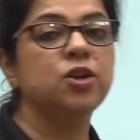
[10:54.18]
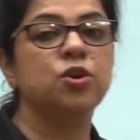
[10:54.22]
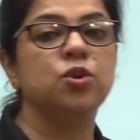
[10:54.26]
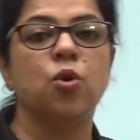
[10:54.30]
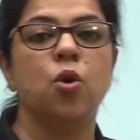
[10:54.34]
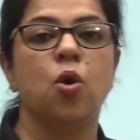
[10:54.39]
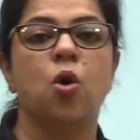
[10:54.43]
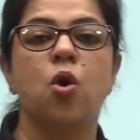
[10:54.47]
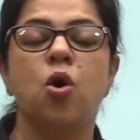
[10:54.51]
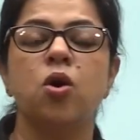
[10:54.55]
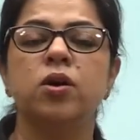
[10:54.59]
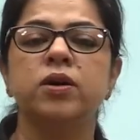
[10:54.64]

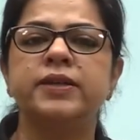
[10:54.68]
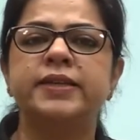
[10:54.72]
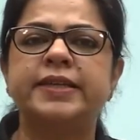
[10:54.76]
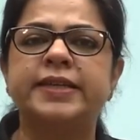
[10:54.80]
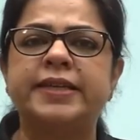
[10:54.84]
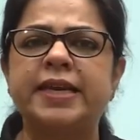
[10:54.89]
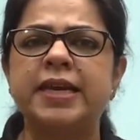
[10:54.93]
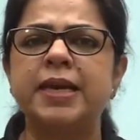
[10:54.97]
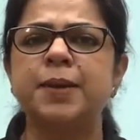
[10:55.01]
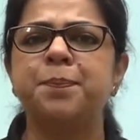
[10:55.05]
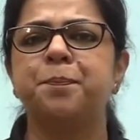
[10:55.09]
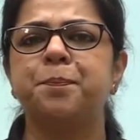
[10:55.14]
long,
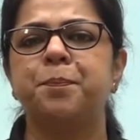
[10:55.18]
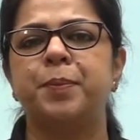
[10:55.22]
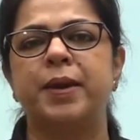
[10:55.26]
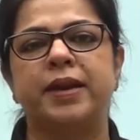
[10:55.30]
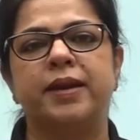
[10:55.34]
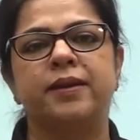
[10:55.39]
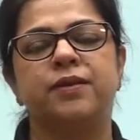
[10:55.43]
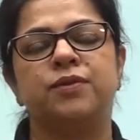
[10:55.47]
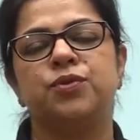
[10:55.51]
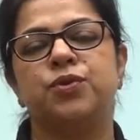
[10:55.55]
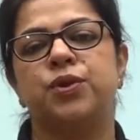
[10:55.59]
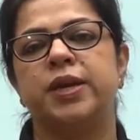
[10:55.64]
deep
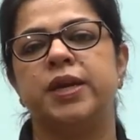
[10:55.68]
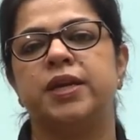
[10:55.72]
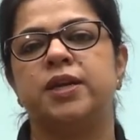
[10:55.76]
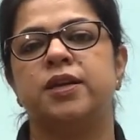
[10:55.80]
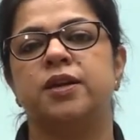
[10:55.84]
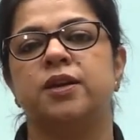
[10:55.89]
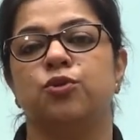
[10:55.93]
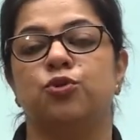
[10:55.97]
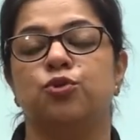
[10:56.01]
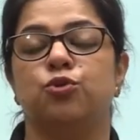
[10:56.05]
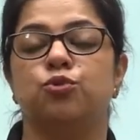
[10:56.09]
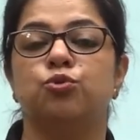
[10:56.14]

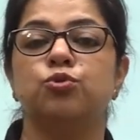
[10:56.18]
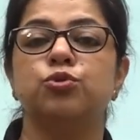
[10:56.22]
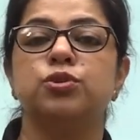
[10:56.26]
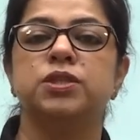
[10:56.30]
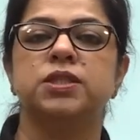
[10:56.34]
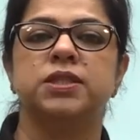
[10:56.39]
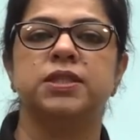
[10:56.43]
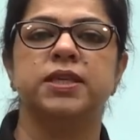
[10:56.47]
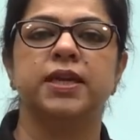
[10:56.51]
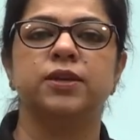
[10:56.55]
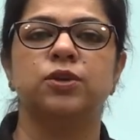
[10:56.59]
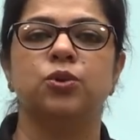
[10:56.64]
penetrating roots
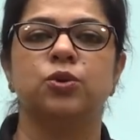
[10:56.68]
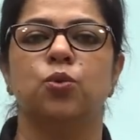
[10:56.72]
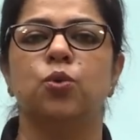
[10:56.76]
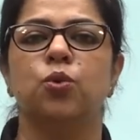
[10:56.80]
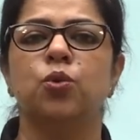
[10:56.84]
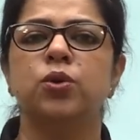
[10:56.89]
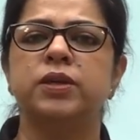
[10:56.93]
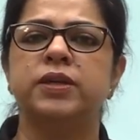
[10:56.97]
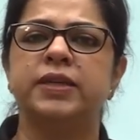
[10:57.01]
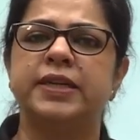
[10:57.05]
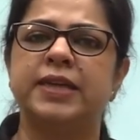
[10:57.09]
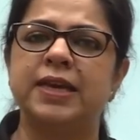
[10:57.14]
that
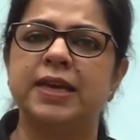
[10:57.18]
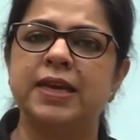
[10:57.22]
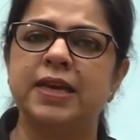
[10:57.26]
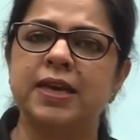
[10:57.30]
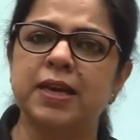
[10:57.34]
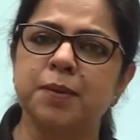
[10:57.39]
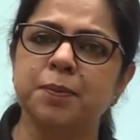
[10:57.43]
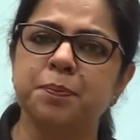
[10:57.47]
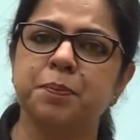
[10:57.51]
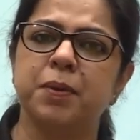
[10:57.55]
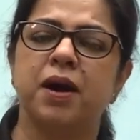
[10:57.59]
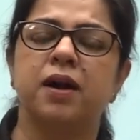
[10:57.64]
go
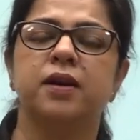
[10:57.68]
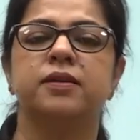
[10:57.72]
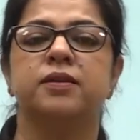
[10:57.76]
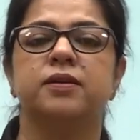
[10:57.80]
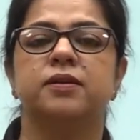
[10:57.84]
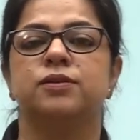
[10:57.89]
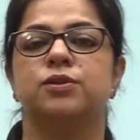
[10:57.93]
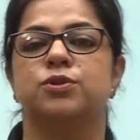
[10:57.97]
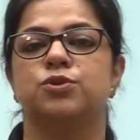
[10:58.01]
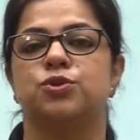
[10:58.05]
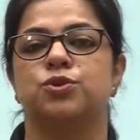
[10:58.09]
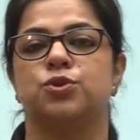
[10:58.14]
deep
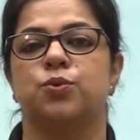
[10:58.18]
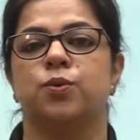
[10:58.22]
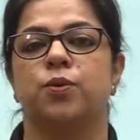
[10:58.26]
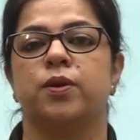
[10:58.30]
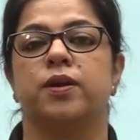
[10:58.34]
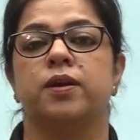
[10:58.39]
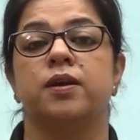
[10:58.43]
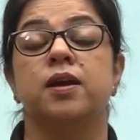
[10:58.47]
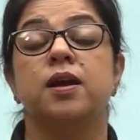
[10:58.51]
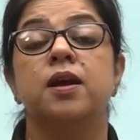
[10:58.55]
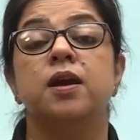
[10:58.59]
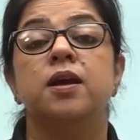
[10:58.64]
under the
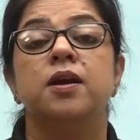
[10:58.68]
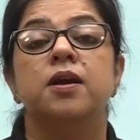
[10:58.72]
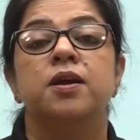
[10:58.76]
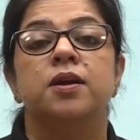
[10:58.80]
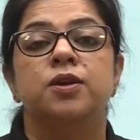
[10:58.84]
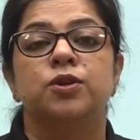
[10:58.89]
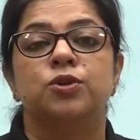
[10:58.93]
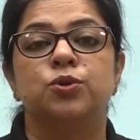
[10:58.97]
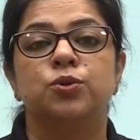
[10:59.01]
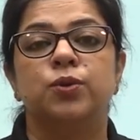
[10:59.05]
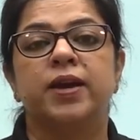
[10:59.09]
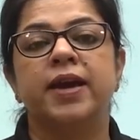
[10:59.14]
soil
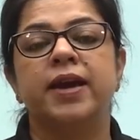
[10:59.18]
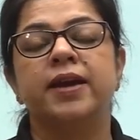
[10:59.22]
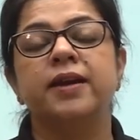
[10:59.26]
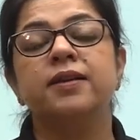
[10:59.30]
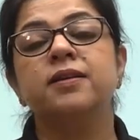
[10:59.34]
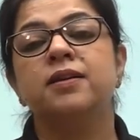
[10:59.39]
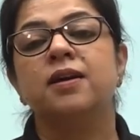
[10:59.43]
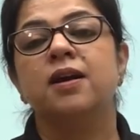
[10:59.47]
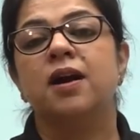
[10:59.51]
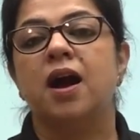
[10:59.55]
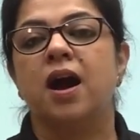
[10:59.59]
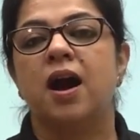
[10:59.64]
to
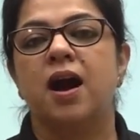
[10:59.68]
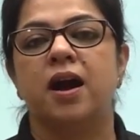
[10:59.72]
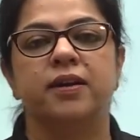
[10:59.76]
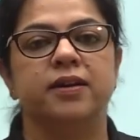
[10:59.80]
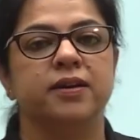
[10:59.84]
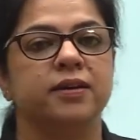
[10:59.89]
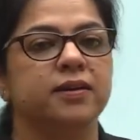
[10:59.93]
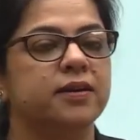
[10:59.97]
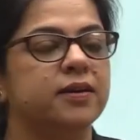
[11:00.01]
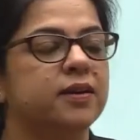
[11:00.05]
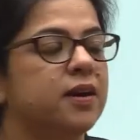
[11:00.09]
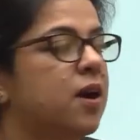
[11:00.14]
get
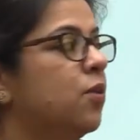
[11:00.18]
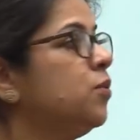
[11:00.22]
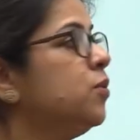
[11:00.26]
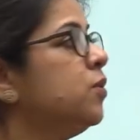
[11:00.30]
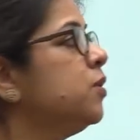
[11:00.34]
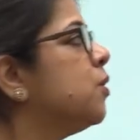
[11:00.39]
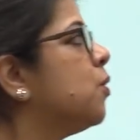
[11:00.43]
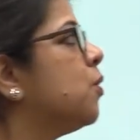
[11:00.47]
underground